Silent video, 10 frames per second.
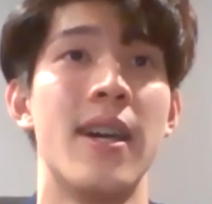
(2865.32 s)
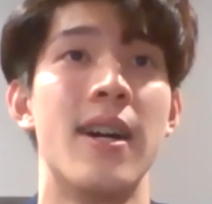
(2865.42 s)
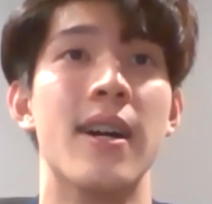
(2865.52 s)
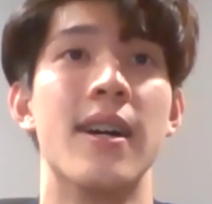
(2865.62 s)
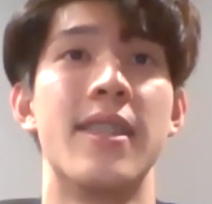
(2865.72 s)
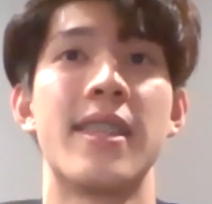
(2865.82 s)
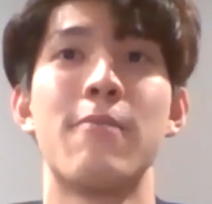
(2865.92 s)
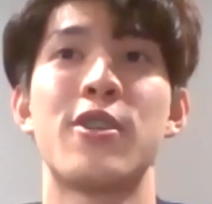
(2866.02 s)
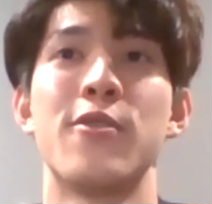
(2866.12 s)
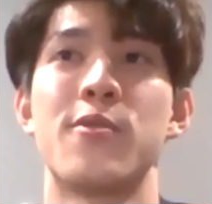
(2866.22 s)
That
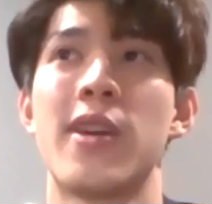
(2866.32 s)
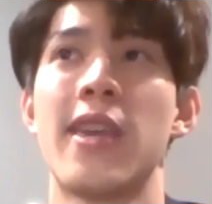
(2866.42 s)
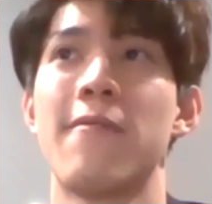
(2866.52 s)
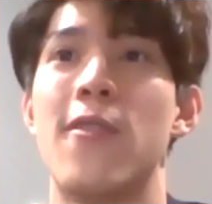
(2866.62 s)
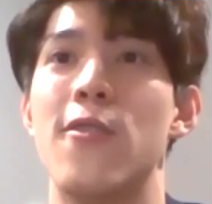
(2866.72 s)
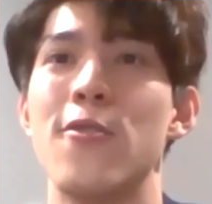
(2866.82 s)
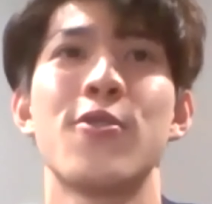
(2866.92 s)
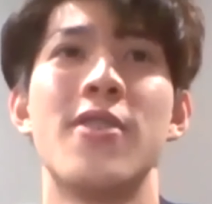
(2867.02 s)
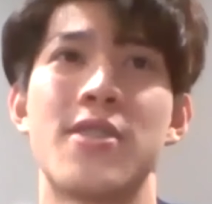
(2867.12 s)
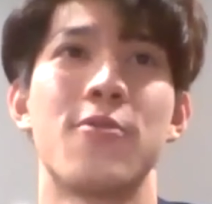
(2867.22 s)
time, she was working for
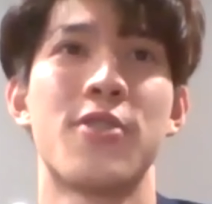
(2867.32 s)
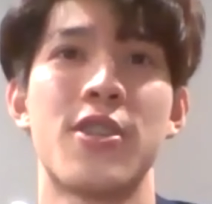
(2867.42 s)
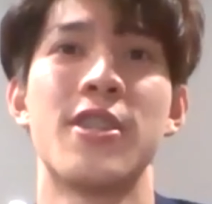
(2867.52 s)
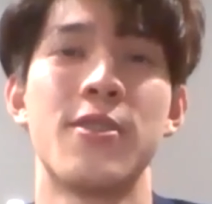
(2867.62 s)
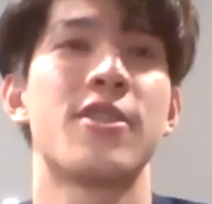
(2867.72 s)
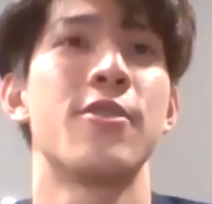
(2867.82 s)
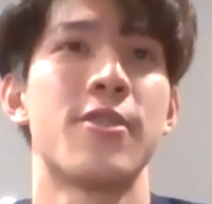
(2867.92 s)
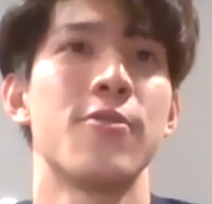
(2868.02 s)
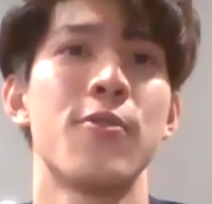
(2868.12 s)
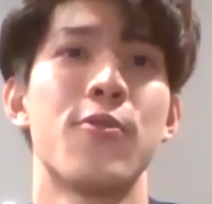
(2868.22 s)
also a social, she was
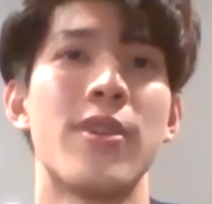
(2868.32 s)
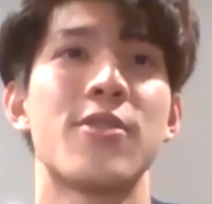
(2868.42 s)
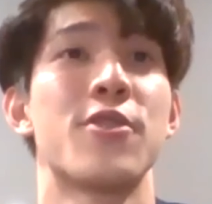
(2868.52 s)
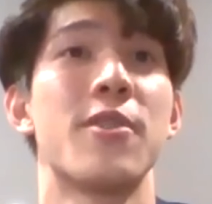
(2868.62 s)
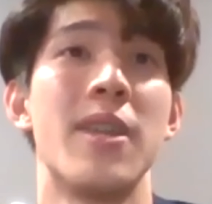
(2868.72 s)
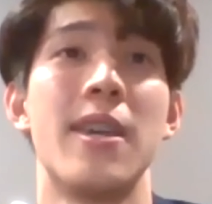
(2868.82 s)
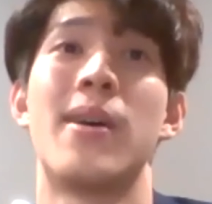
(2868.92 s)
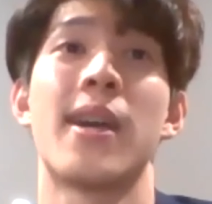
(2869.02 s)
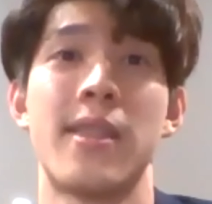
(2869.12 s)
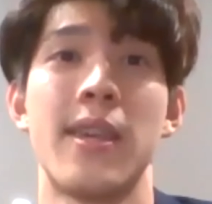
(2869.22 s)
also doing social media
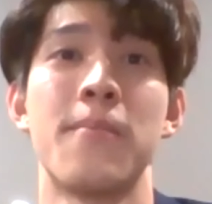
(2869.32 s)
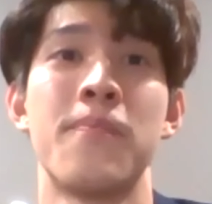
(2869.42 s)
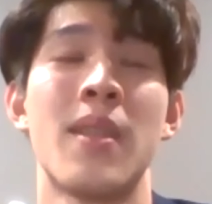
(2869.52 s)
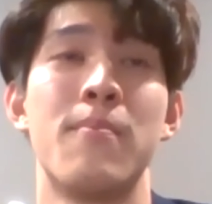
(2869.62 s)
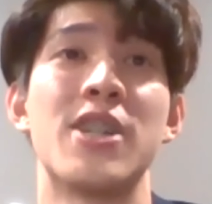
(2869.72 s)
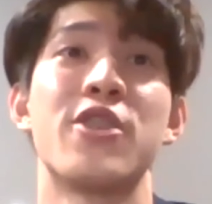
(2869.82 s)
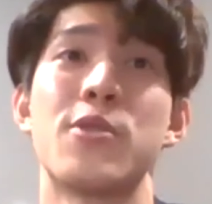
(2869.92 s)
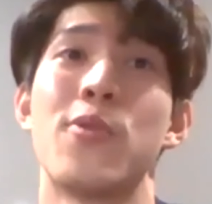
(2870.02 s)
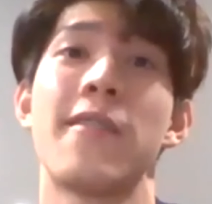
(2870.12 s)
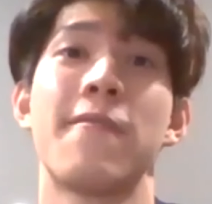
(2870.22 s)
marketing, but she was
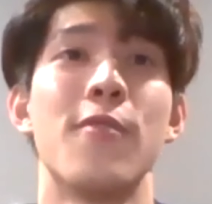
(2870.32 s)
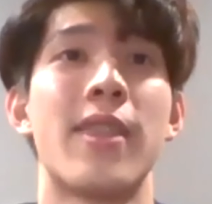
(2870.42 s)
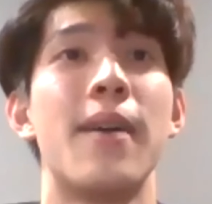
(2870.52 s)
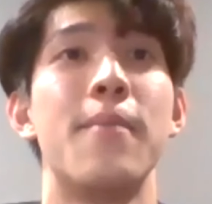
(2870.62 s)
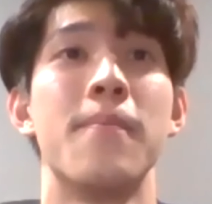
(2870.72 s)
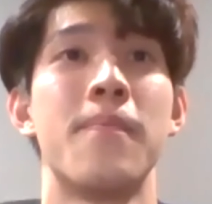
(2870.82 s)
working full time.